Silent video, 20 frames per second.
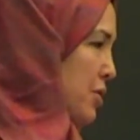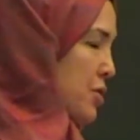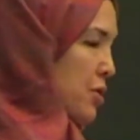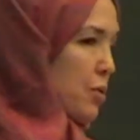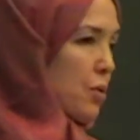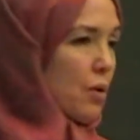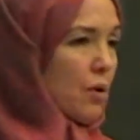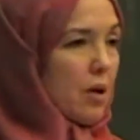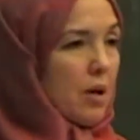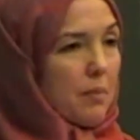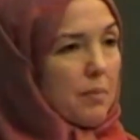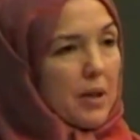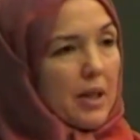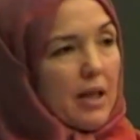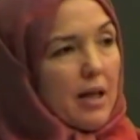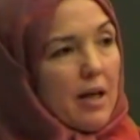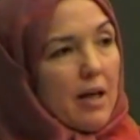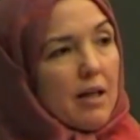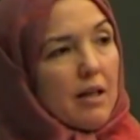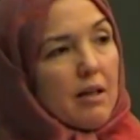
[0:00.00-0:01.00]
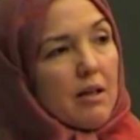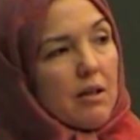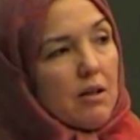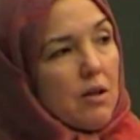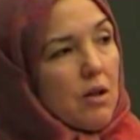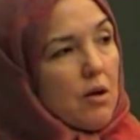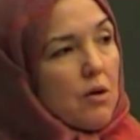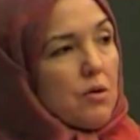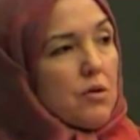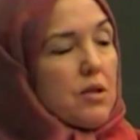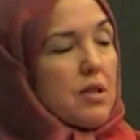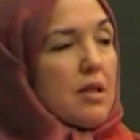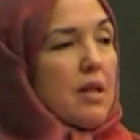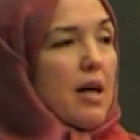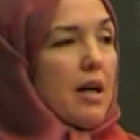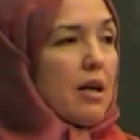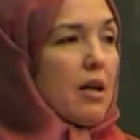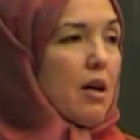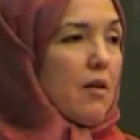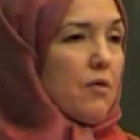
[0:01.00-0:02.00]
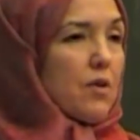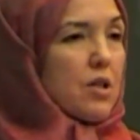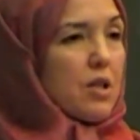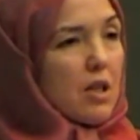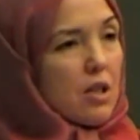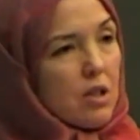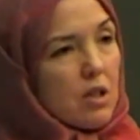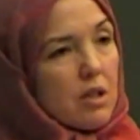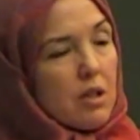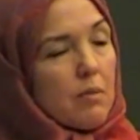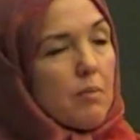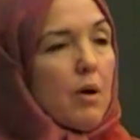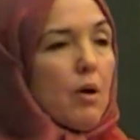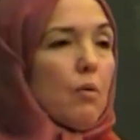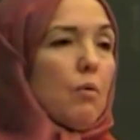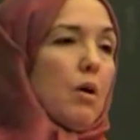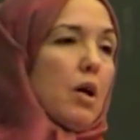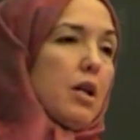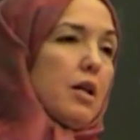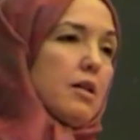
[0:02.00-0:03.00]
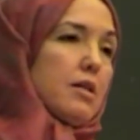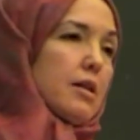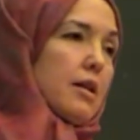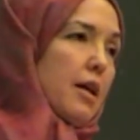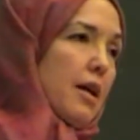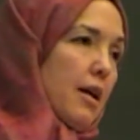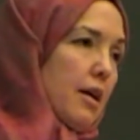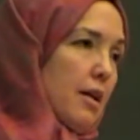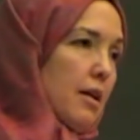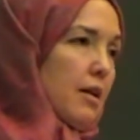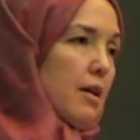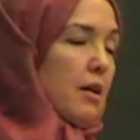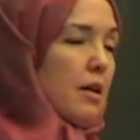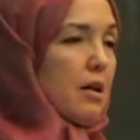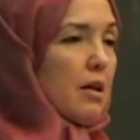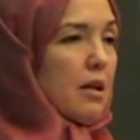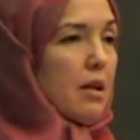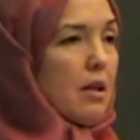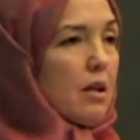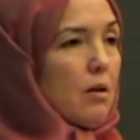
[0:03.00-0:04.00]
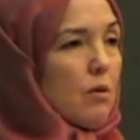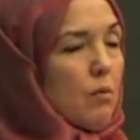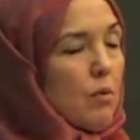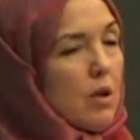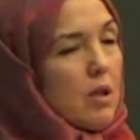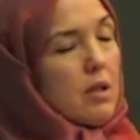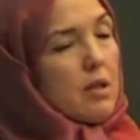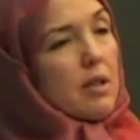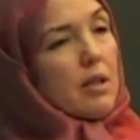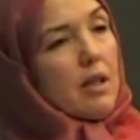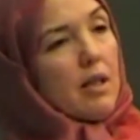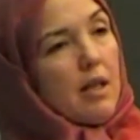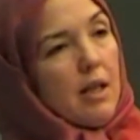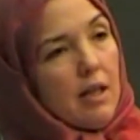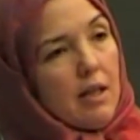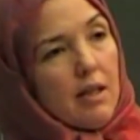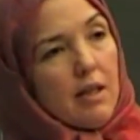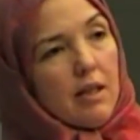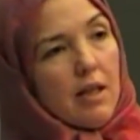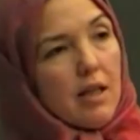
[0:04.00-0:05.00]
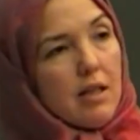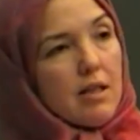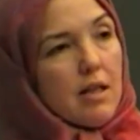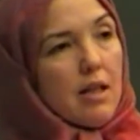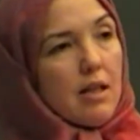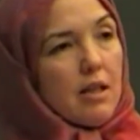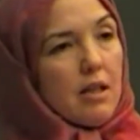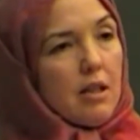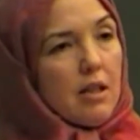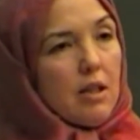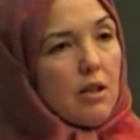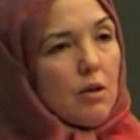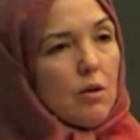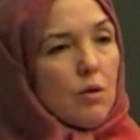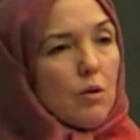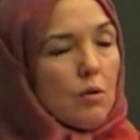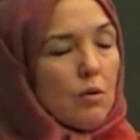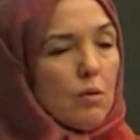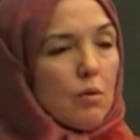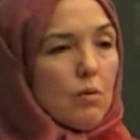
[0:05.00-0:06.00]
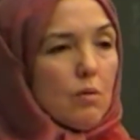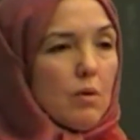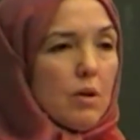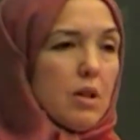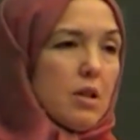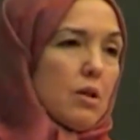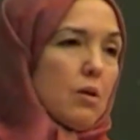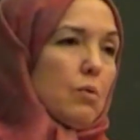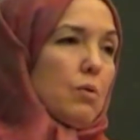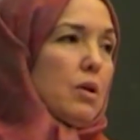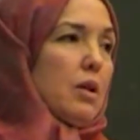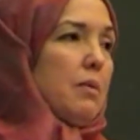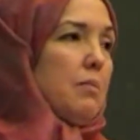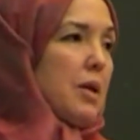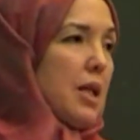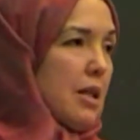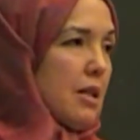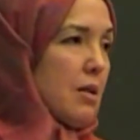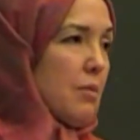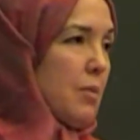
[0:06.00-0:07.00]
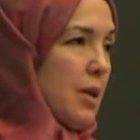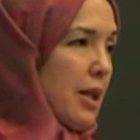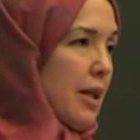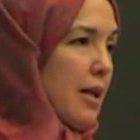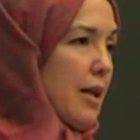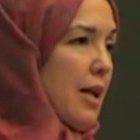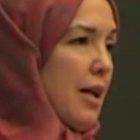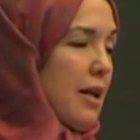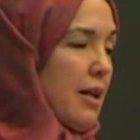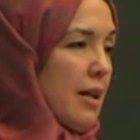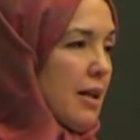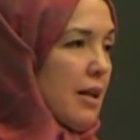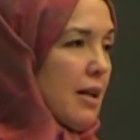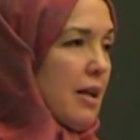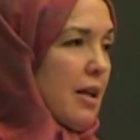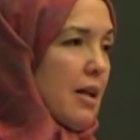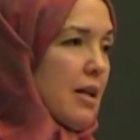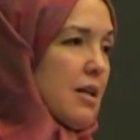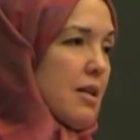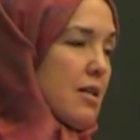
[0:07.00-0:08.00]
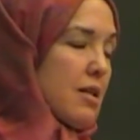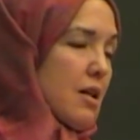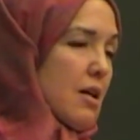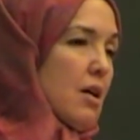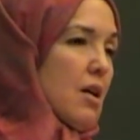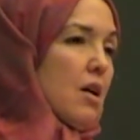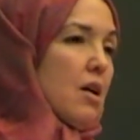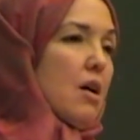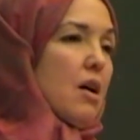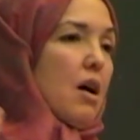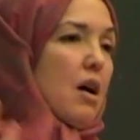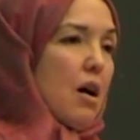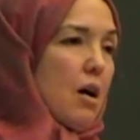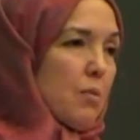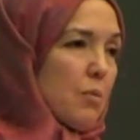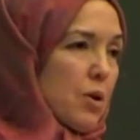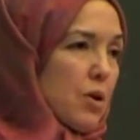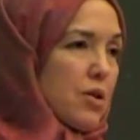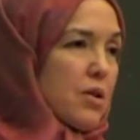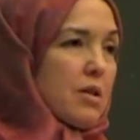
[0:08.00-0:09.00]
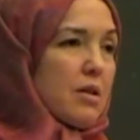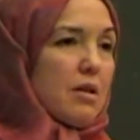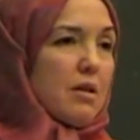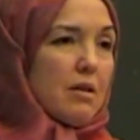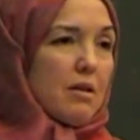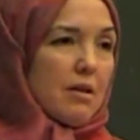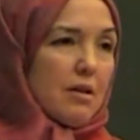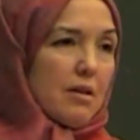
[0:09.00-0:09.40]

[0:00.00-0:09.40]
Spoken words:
who's grown up in Canada knows that conversations about what is Canada, what is a Canadian identity, what does it really mean to be Canadian is almost,